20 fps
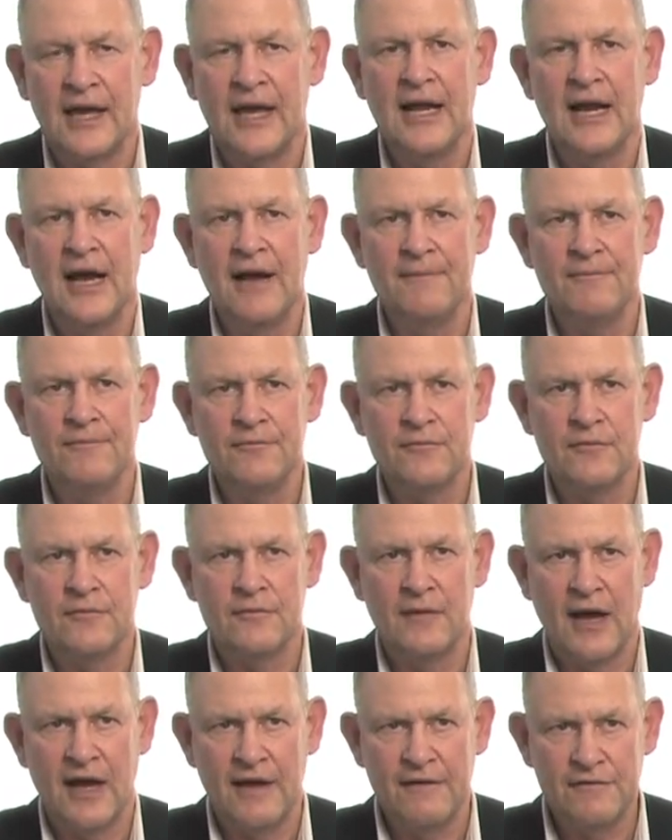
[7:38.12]
and I'm,
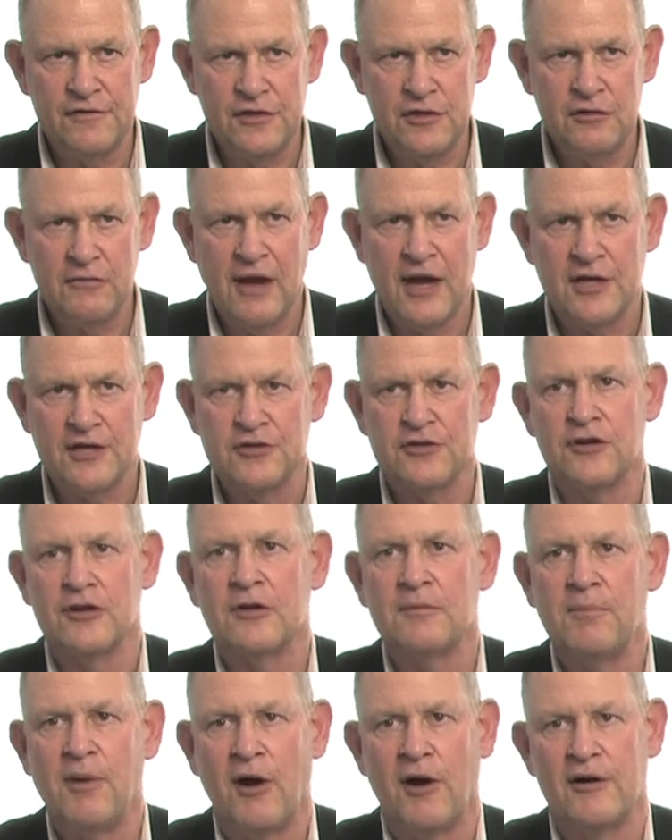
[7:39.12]
I have two
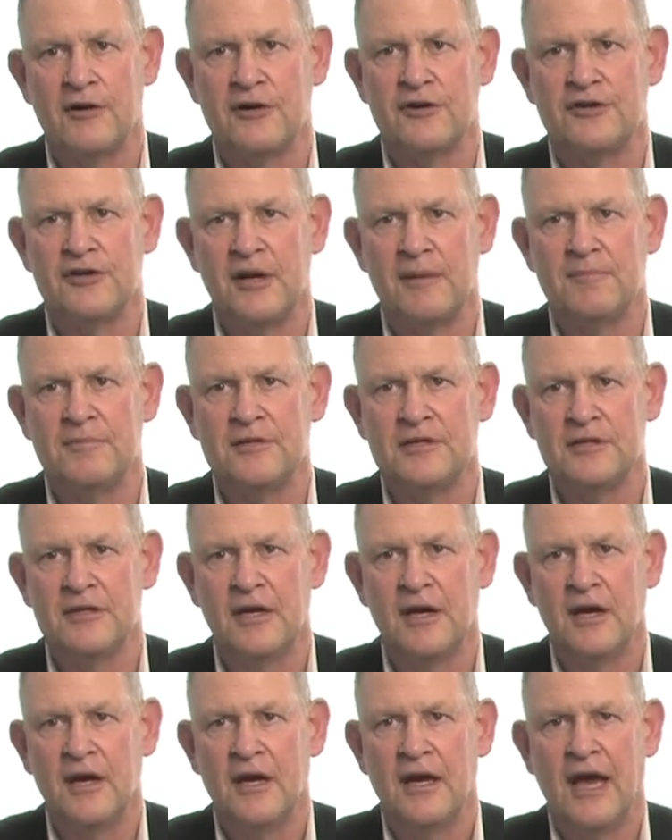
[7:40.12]
external partnerships
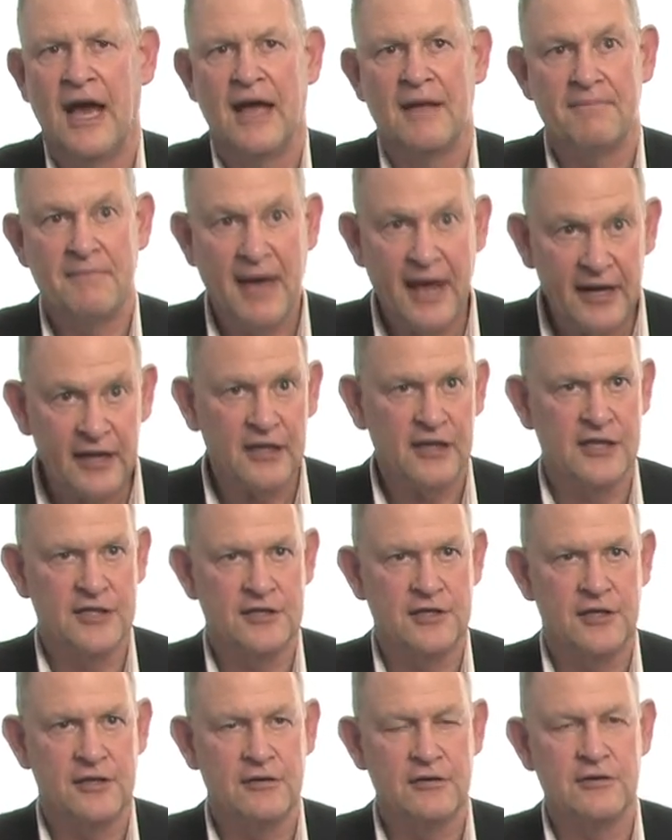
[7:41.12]
at medical
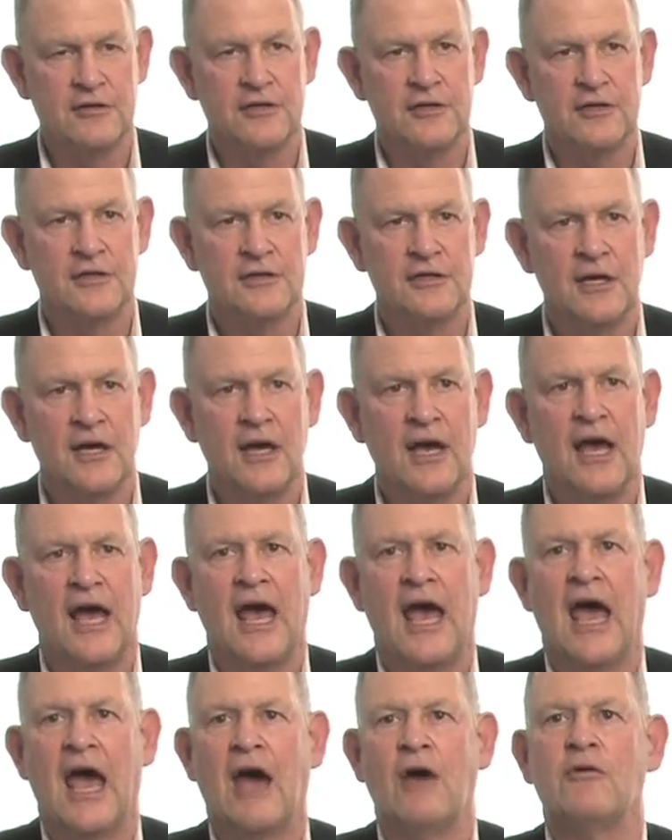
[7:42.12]
institutions,
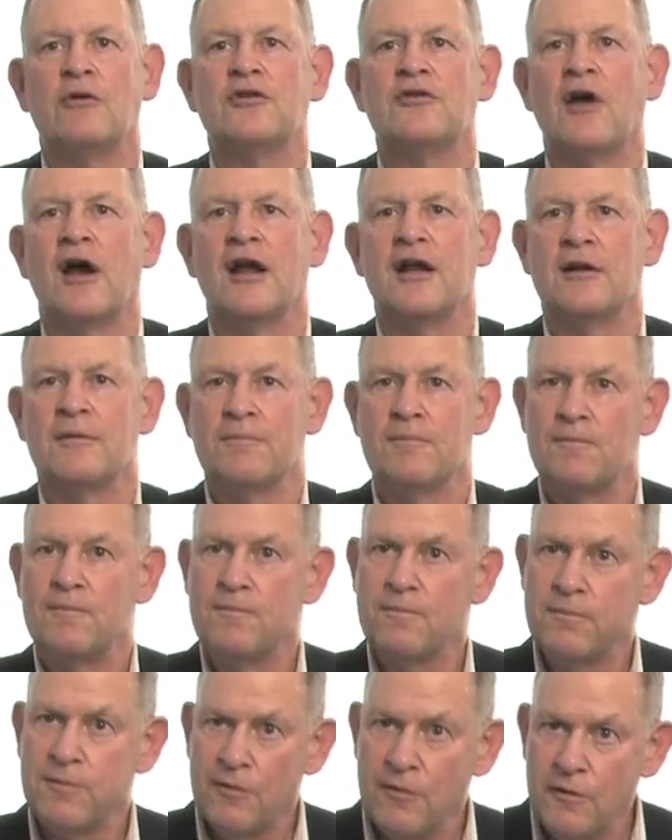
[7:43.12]
and we're trying to
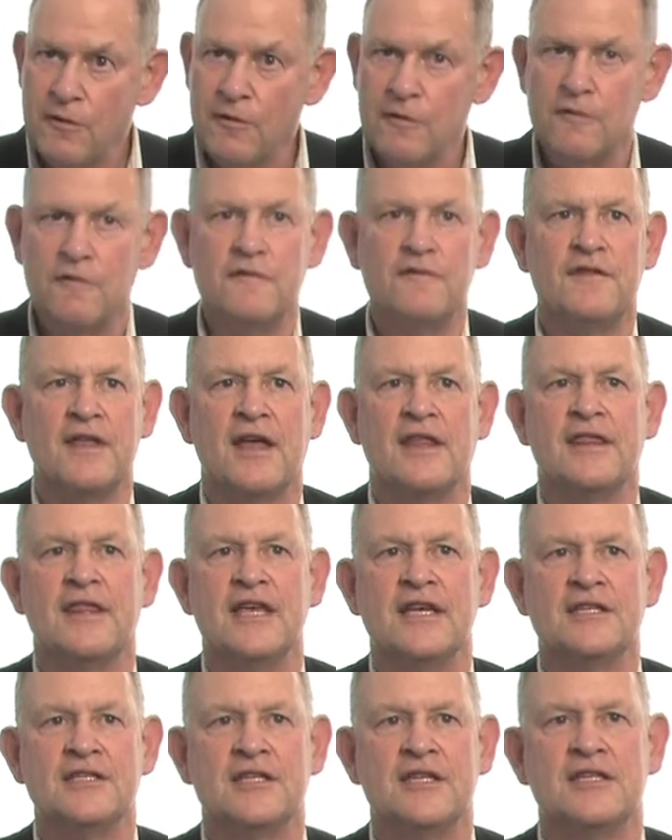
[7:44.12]
prove that
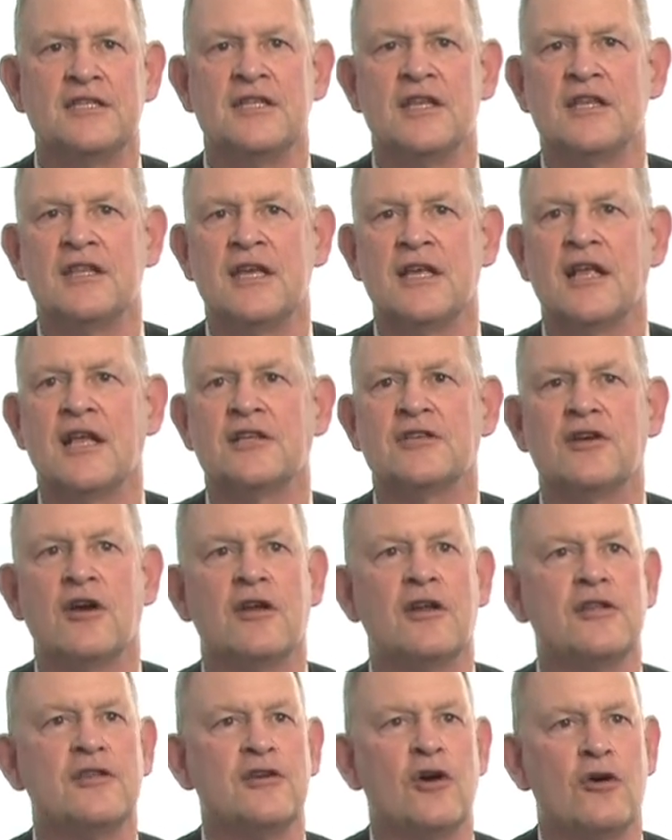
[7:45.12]
this is the thing that's
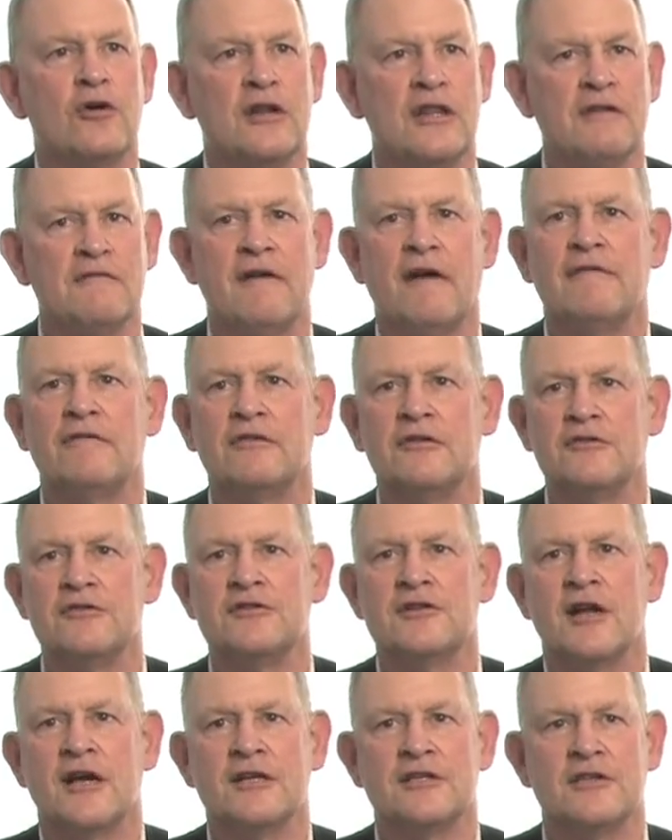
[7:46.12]
going to totally
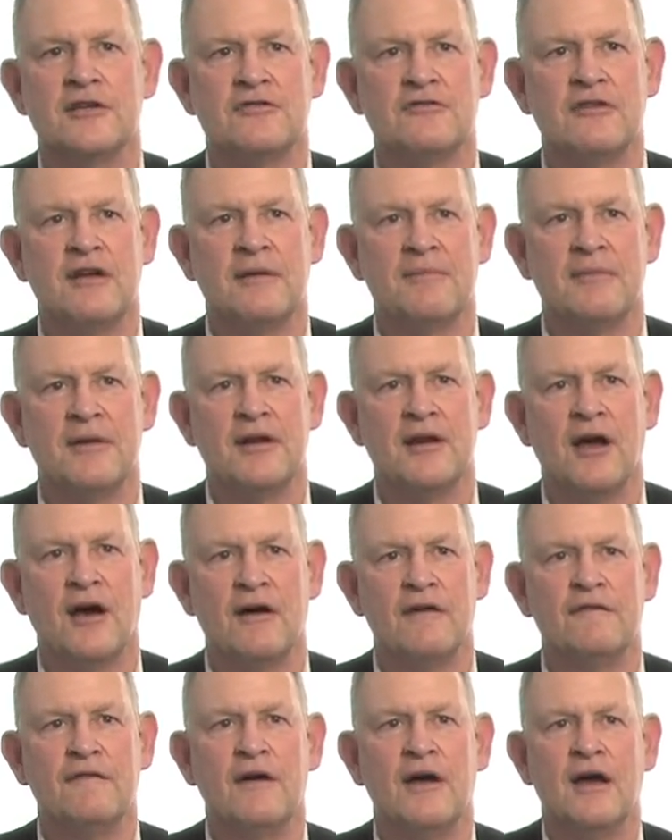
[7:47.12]
revolutionize the treatment
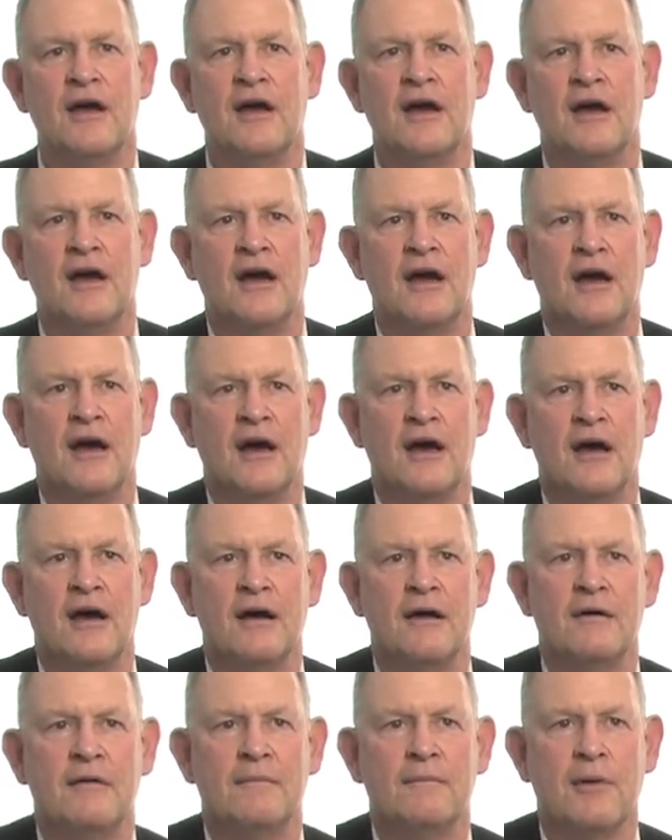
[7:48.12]
of
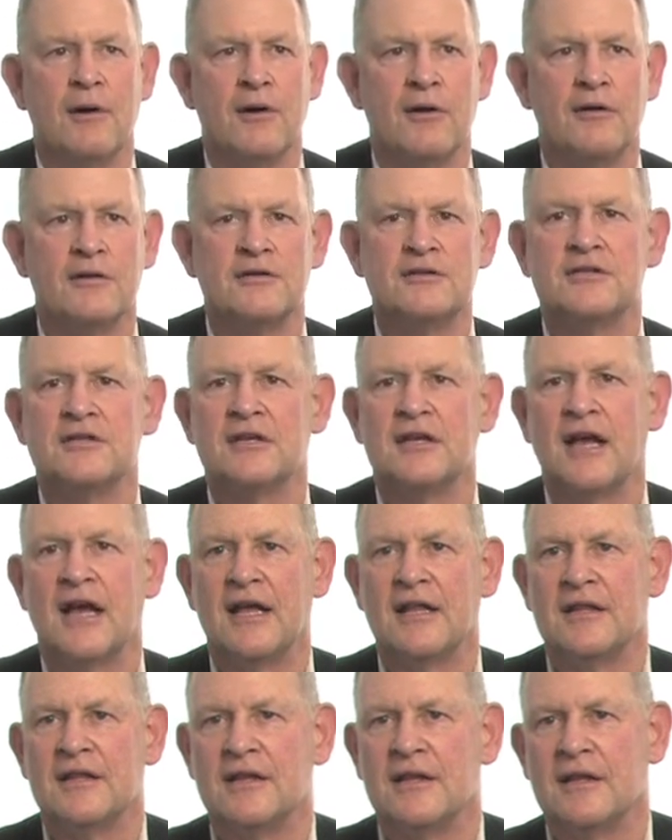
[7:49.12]
burns
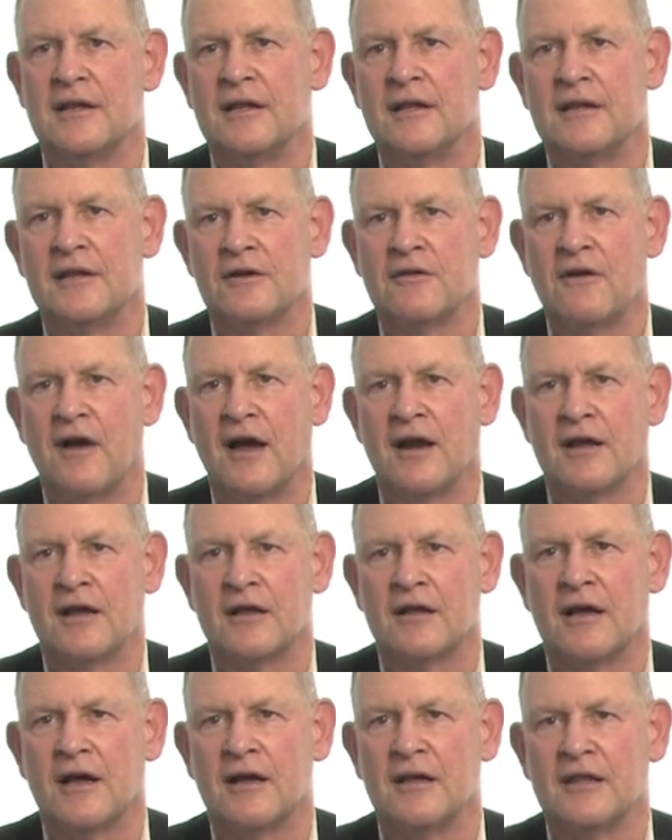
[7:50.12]
and
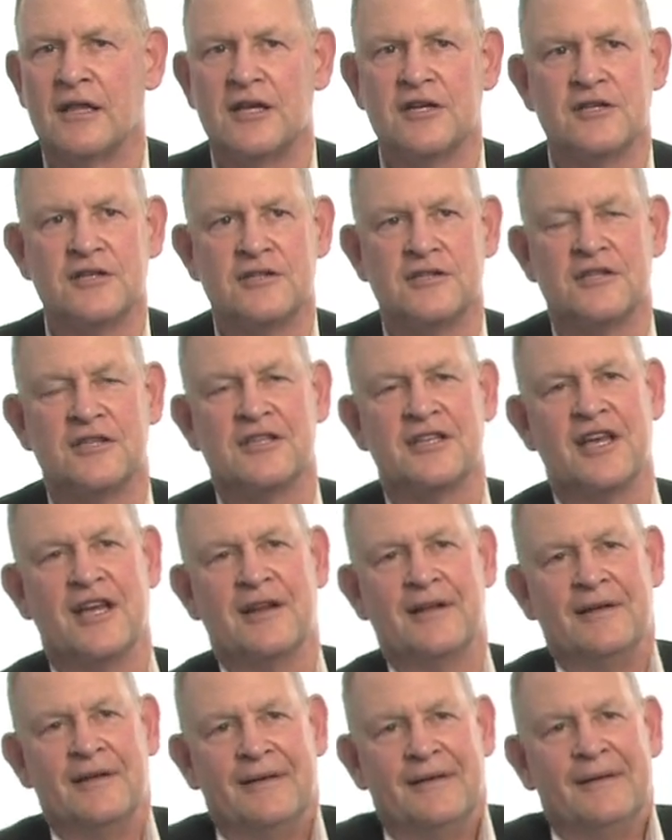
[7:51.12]
necrotic uh, lesions of the
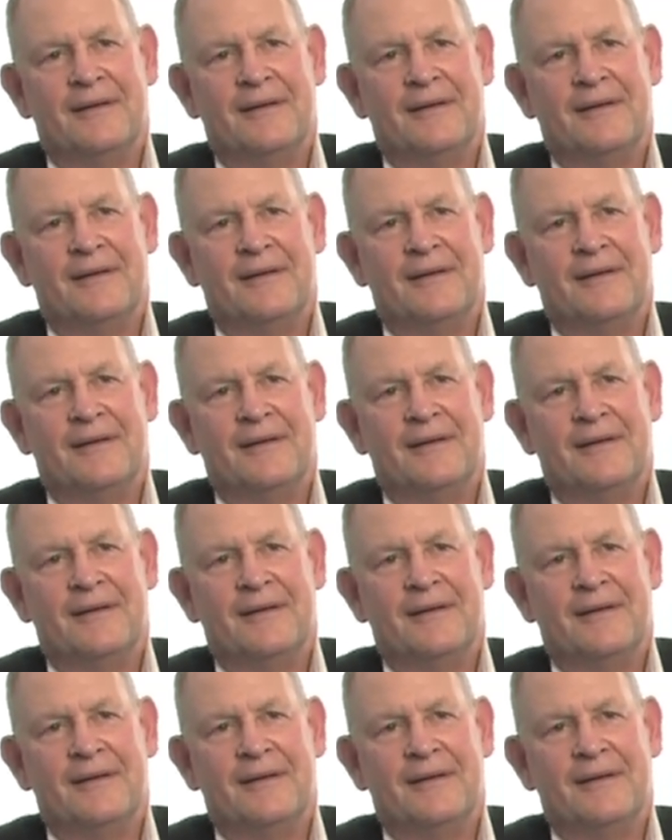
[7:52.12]
skin.